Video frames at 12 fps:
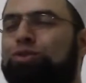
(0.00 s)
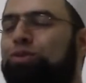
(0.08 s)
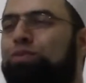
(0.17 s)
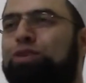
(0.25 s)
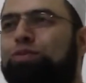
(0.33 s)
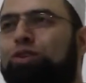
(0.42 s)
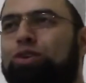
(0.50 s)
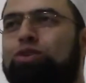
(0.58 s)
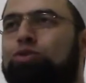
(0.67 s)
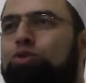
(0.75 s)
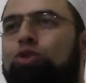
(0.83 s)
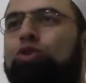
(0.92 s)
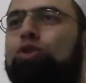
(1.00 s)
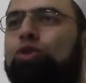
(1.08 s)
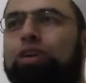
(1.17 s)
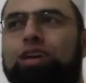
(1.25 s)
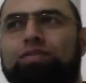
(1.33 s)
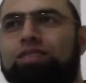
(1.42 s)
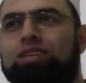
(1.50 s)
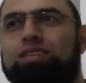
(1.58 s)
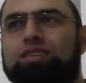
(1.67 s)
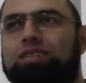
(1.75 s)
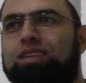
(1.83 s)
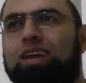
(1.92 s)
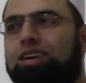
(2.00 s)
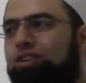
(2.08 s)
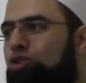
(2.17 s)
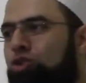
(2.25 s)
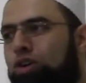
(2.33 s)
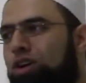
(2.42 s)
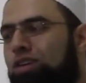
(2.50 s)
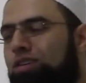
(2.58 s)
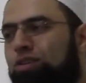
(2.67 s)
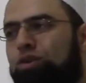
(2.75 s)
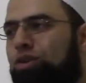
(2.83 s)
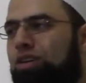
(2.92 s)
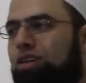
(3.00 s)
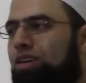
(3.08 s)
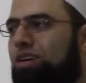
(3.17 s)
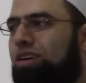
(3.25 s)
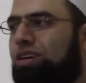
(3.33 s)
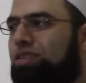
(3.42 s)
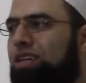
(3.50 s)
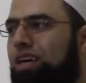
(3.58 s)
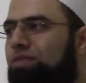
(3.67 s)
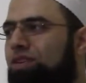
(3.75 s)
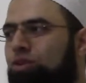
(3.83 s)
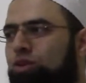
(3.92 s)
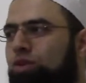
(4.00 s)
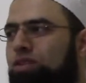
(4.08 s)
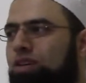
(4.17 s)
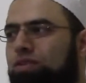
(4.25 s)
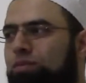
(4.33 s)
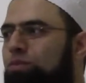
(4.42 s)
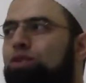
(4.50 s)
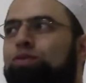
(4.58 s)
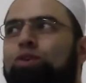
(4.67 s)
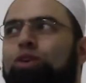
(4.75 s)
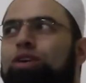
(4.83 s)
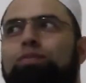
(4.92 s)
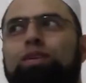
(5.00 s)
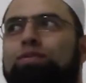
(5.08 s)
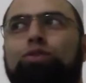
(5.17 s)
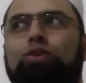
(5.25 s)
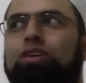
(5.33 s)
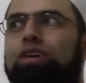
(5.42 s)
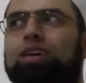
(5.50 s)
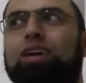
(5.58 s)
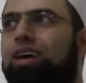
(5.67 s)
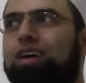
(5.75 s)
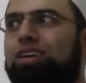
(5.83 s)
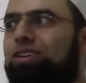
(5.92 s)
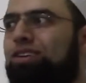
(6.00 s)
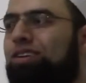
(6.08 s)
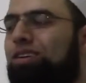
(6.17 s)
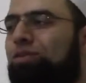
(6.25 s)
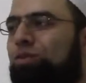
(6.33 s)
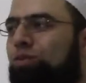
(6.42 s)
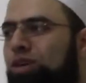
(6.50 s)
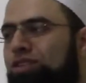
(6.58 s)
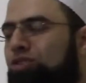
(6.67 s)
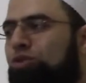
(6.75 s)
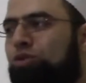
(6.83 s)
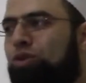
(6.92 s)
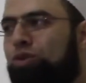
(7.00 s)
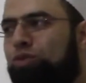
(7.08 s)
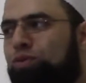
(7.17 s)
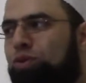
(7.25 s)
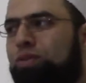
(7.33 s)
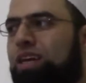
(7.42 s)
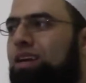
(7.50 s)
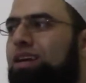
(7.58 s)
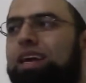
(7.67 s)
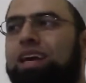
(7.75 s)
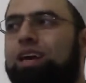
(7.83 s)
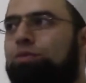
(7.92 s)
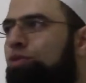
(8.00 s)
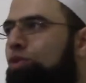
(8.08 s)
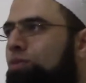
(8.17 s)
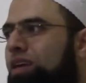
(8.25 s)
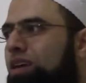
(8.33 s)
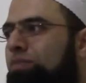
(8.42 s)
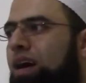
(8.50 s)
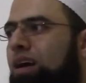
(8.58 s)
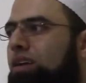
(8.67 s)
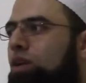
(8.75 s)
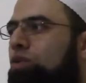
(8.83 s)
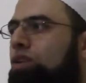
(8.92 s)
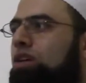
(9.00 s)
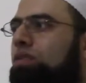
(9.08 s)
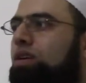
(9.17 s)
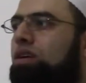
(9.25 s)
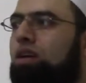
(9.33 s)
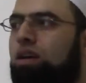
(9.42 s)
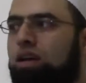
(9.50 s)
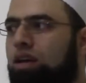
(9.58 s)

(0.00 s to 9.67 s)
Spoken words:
Before you go, if this is like John or David or whatever, before, once you know from their name, from their background, whatever,